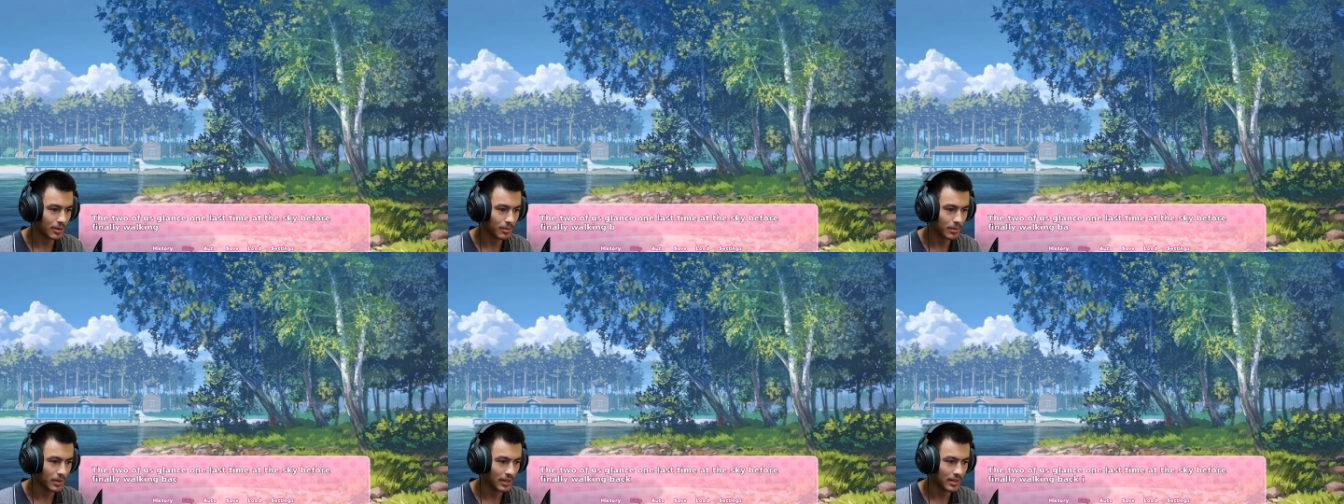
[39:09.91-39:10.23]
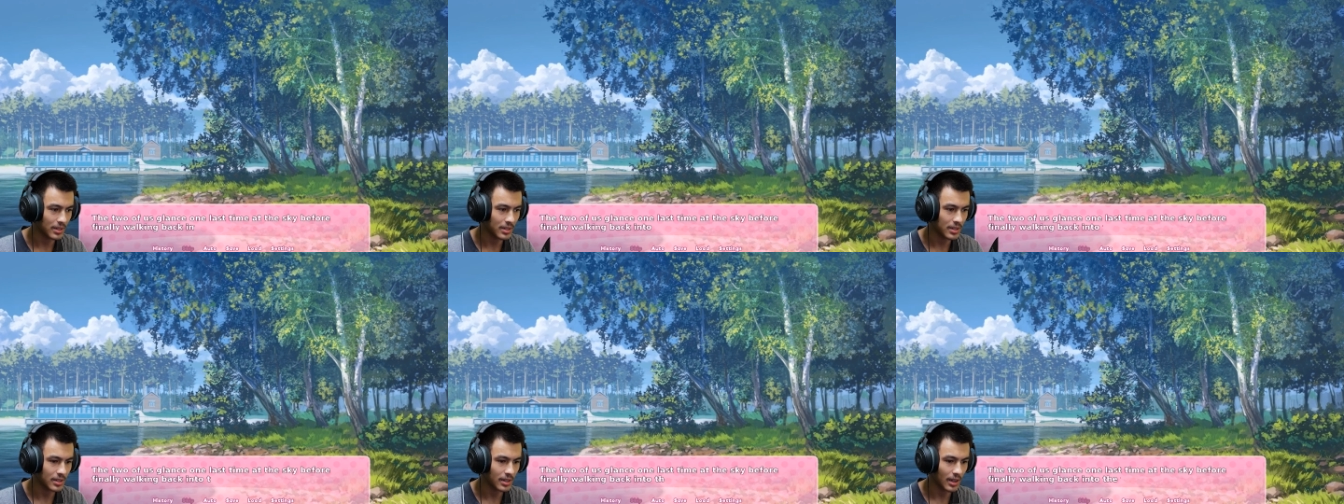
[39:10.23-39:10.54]
at the
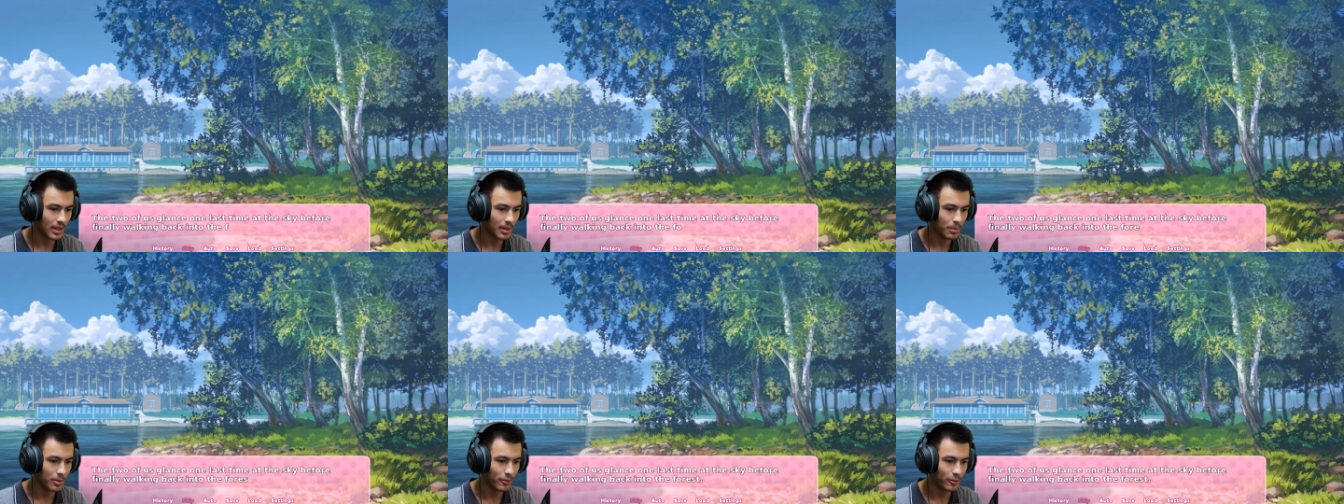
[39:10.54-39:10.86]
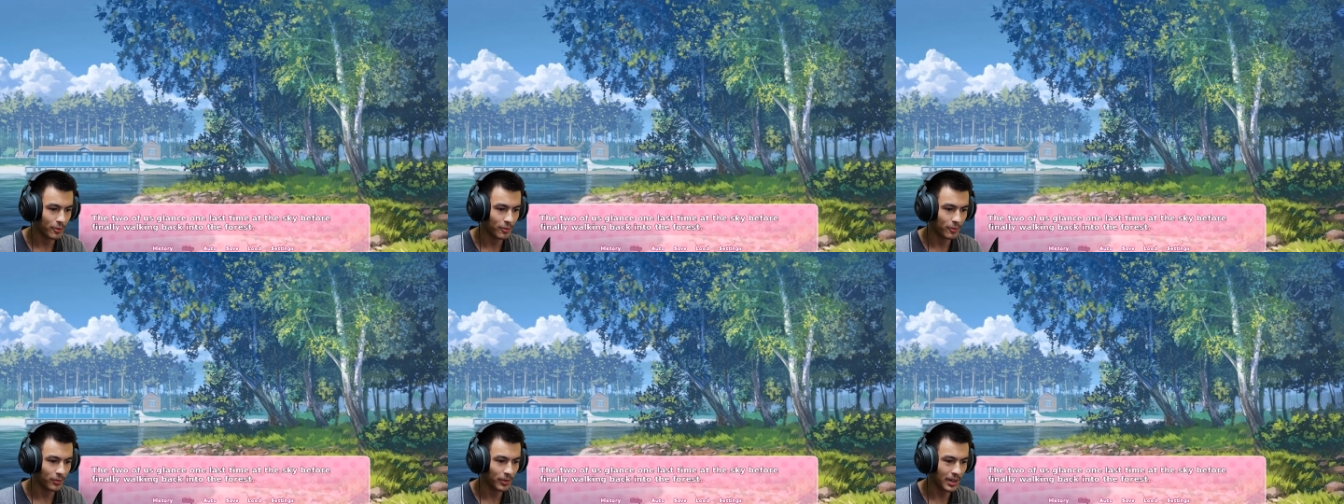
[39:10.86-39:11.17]
sky
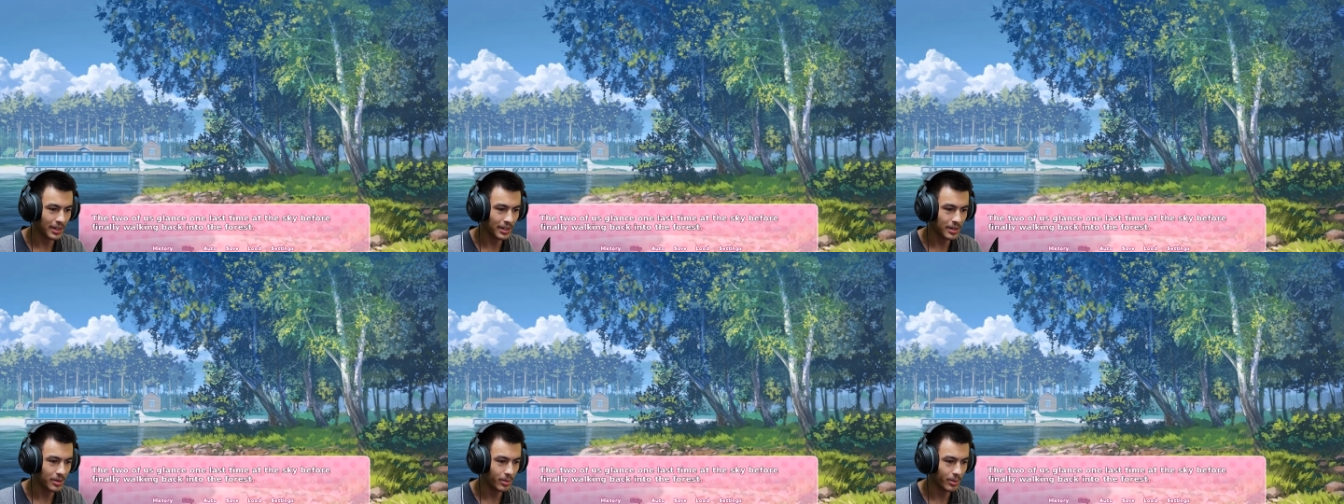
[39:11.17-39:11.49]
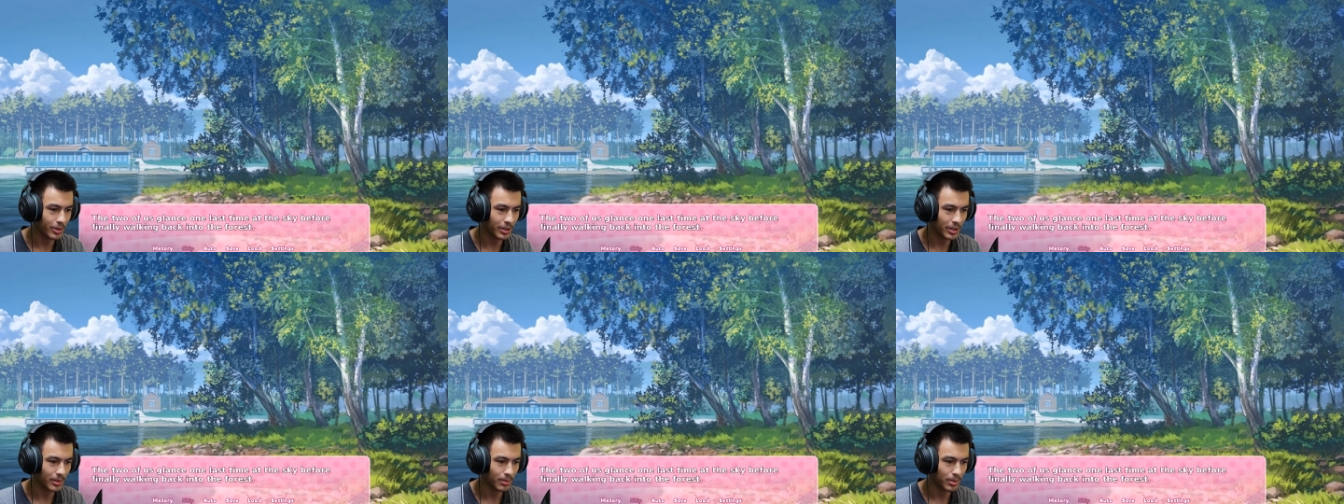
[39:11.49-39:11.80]
before finally
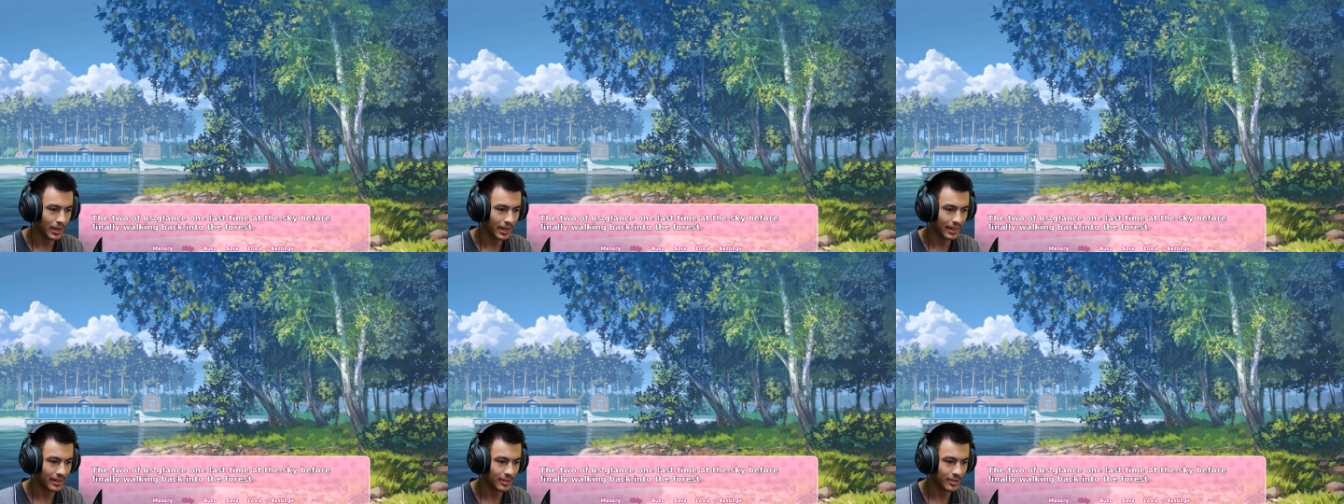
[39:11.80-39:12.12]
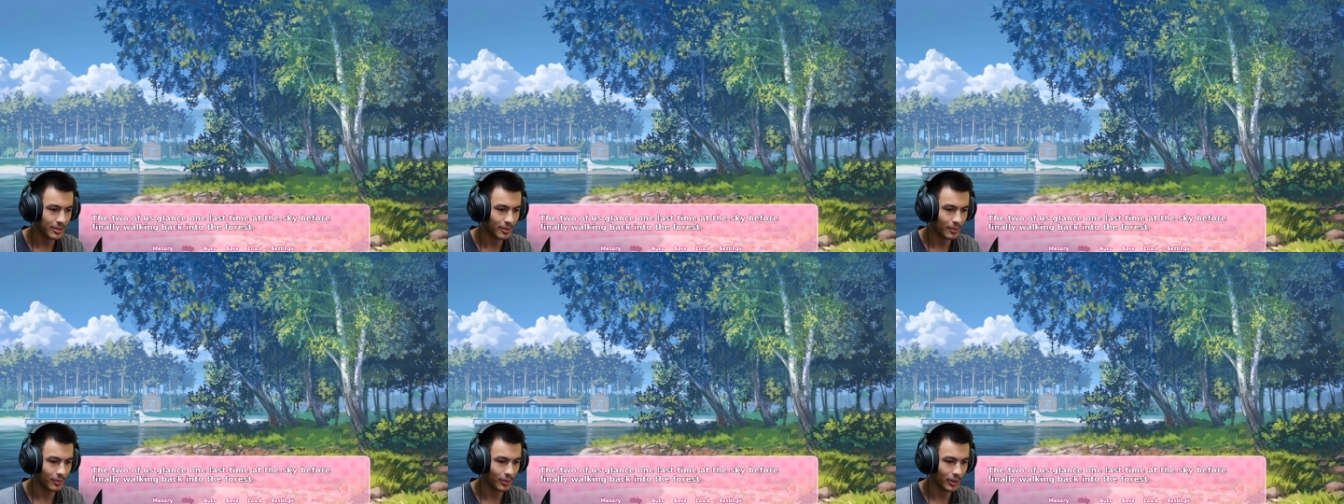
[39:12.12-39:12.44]
walking back into
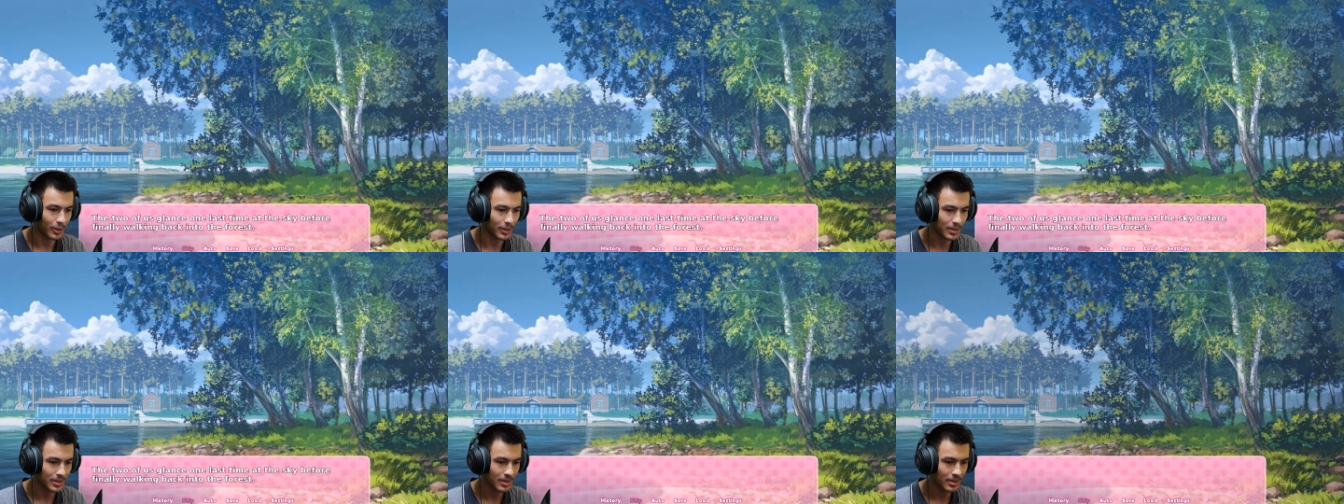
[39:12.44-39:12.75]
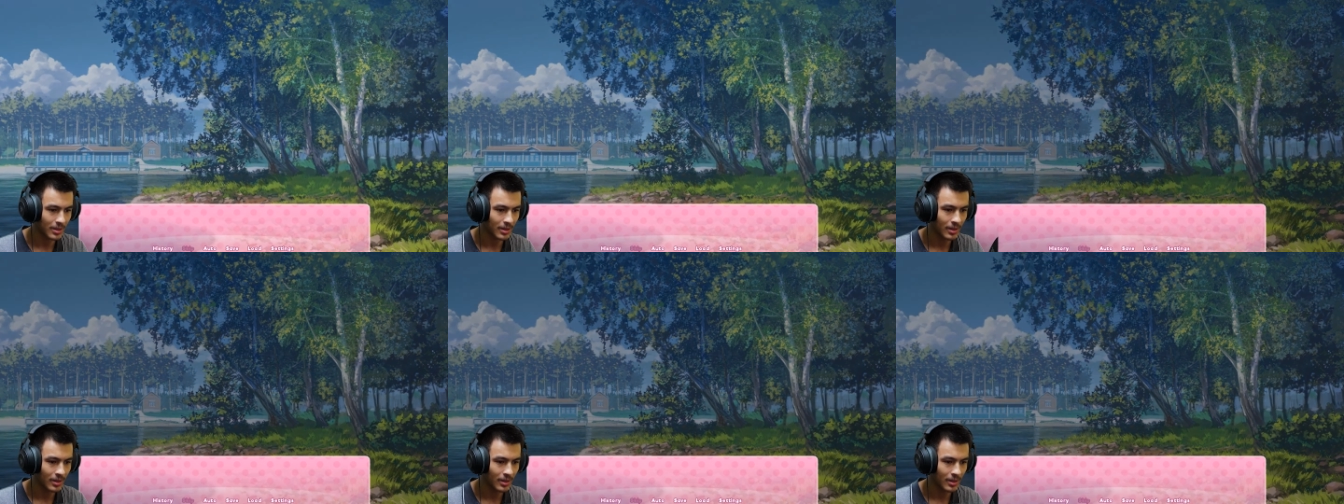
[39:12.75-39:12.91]
the forest.